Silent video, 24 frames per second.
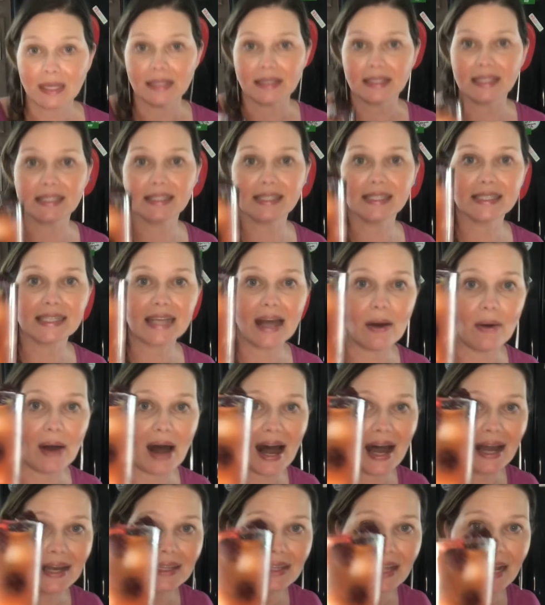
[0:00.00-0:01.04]
This is how
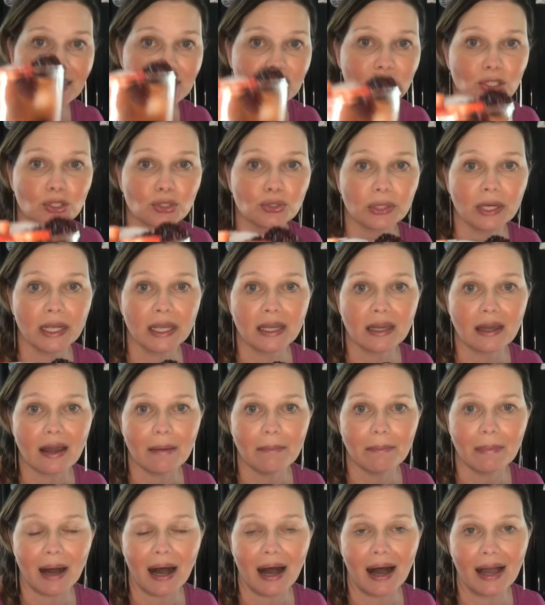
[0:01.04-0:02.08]
I like to drink
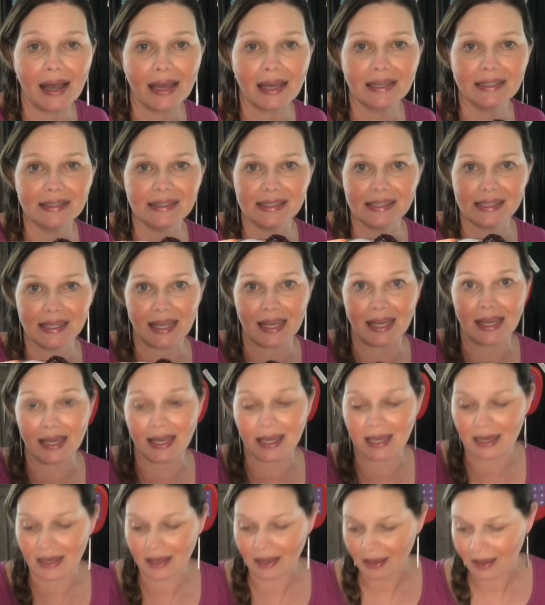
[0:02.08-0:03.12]
my
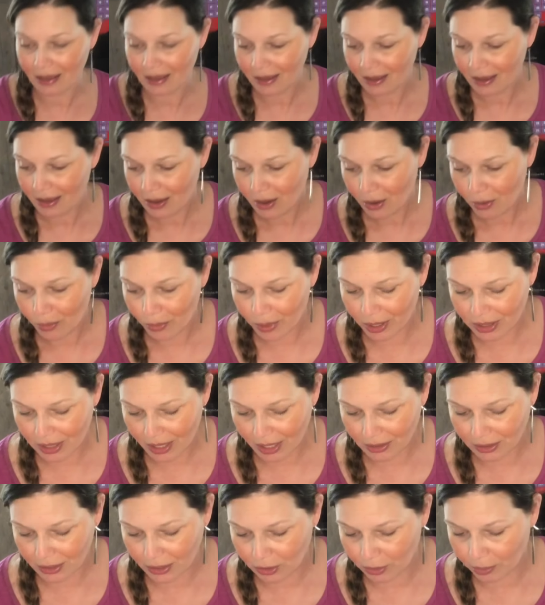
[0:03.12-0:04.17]
Zing, with a
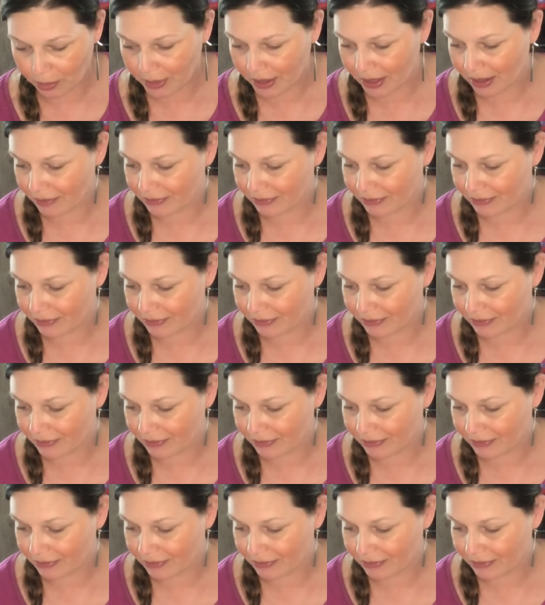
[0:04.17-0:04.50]
little bit of